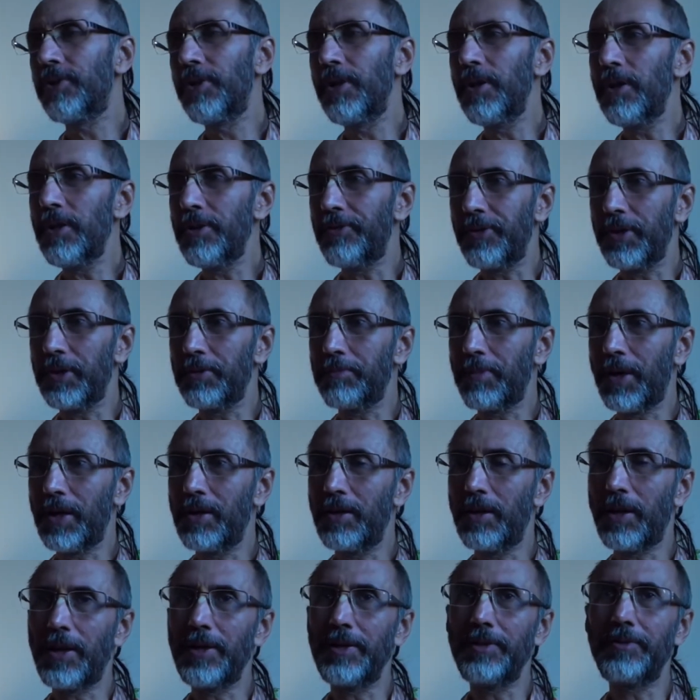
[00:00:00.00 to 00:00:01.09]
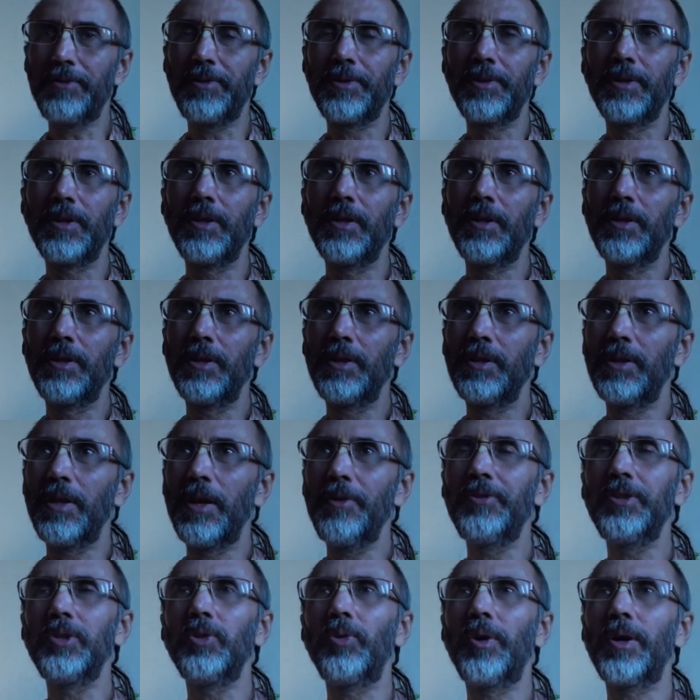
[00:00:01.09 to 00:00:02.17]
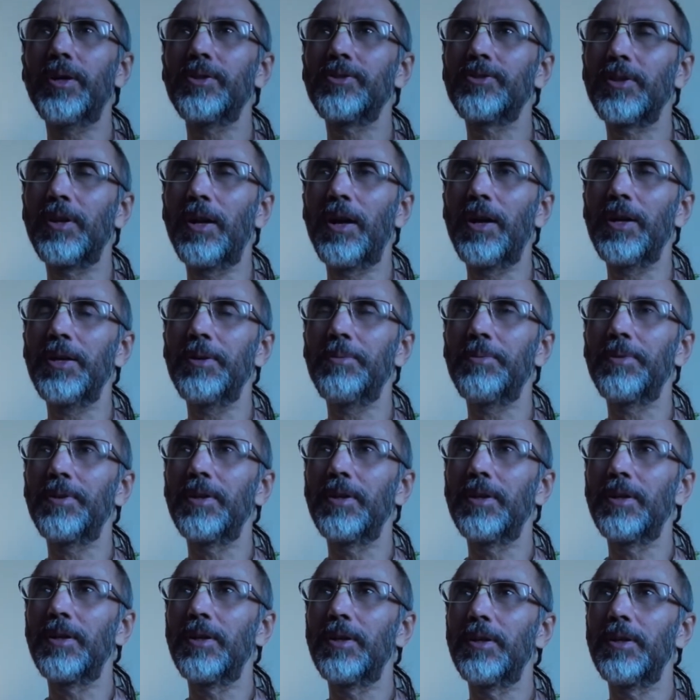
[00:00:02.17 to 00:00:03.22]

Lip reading: relief in my life, everyone's life.